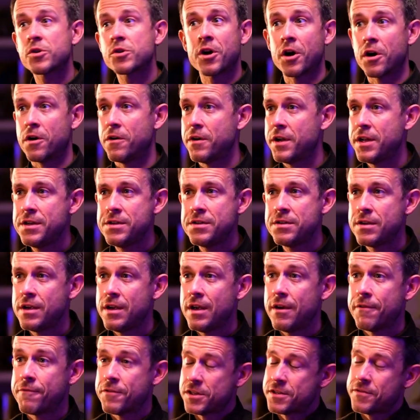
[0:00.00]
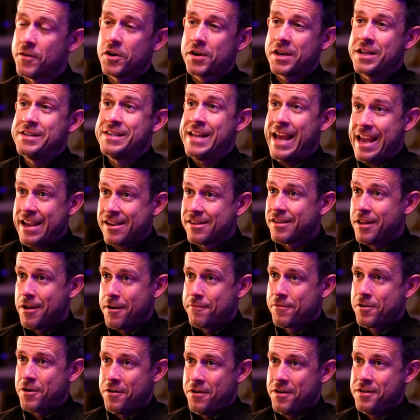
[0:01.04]
courage. First of all, it can take a lot
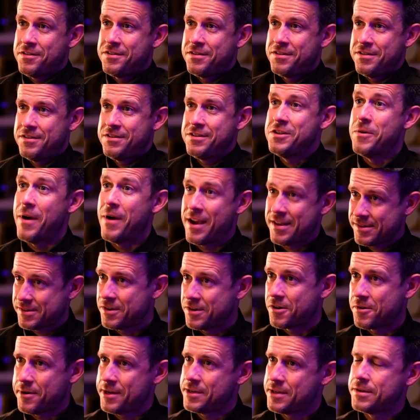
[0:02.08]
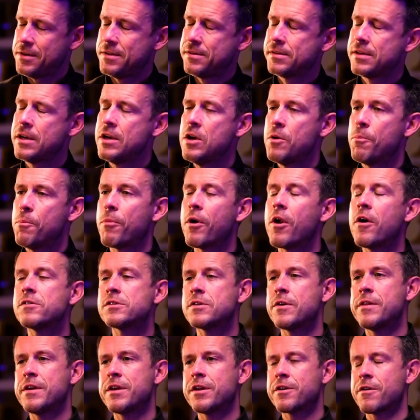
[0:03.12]
of courage to ask your questions, but
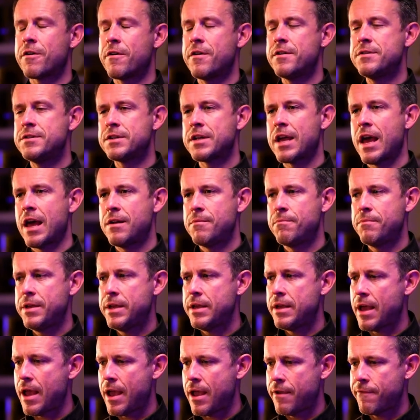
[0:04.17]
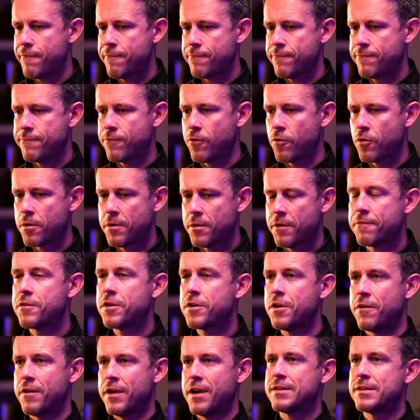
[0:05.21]
also I think courage can be a form of
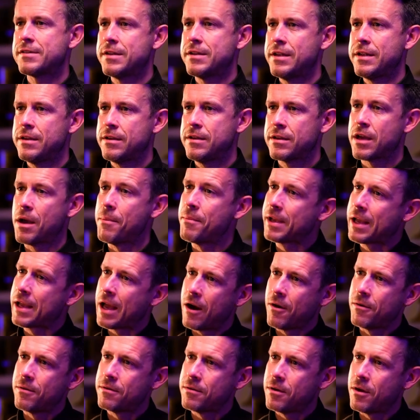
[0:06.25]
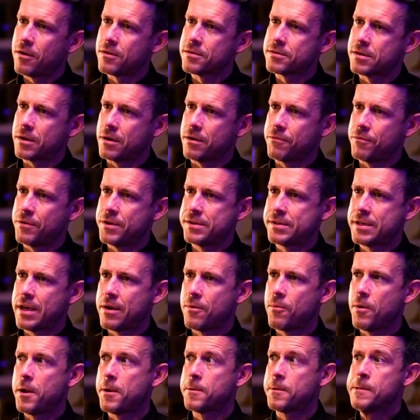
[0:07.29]
curiosity coming out. Also, if we say,
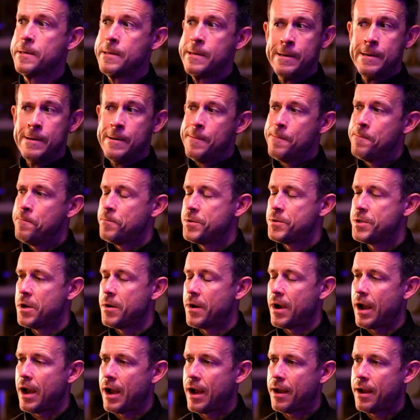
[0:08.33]
well, you know,